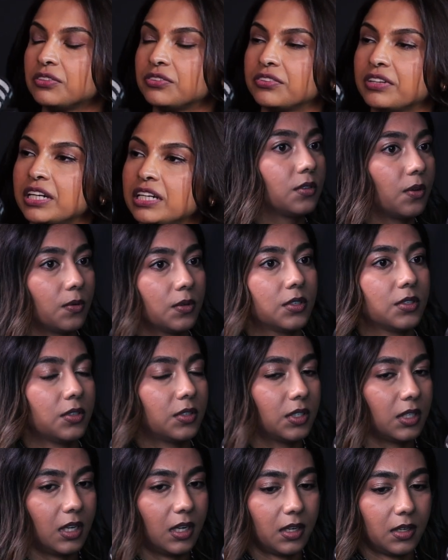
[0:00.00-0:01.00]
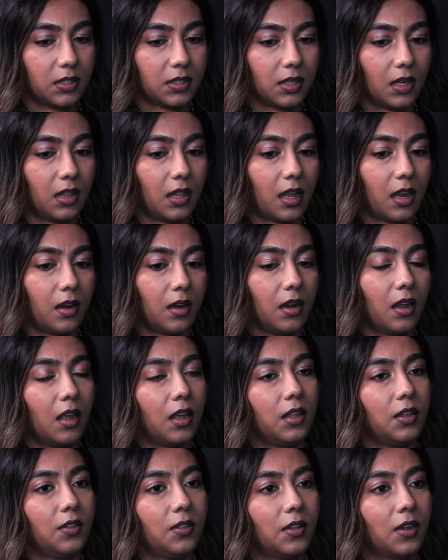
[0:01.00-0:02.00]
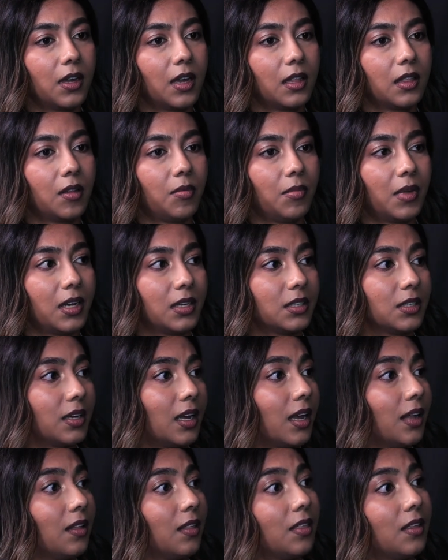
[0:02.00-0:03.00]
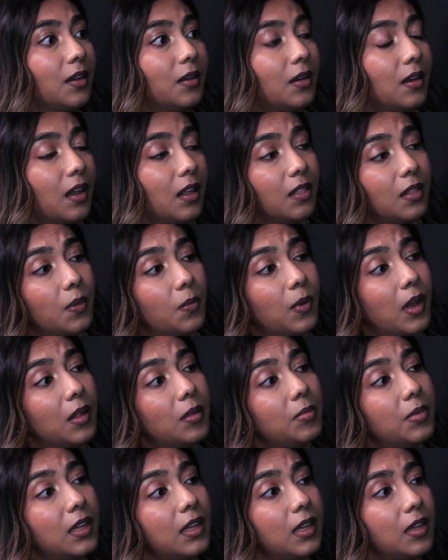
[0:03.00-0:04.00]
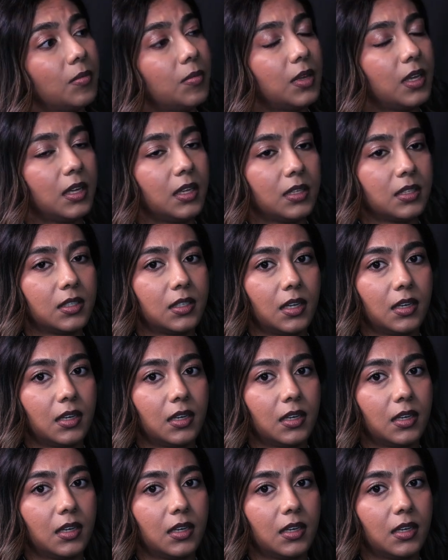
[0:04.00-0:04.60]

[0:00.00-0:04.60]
those social skills. And then you look at the mental health and the well-being piece.